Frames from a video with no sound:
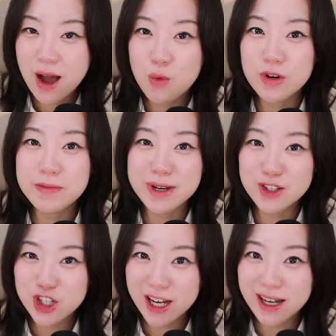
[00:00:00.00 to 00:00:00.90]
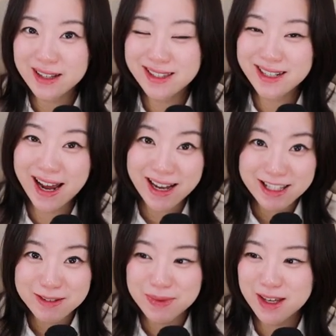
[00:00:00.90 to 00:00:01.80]
one of my chat did
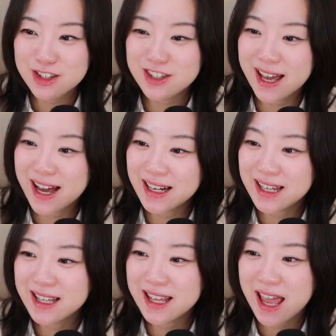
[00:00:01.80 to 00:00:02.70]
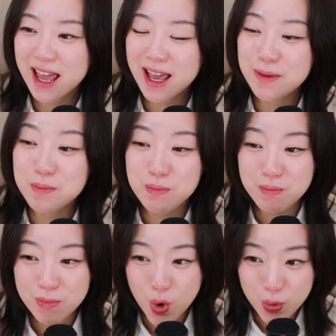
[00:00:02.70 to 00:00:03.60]
ask me to add in a
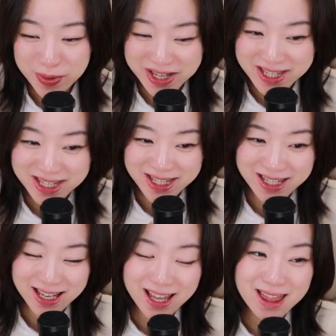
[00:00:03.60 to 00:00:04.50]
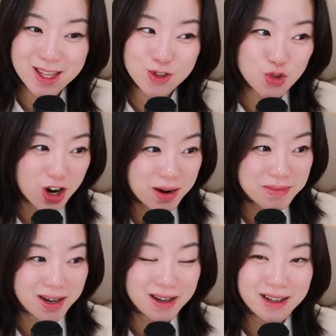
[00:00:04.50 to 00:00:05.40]
moment in the
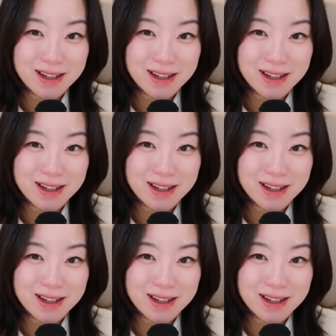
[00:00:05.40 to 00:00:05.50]
drama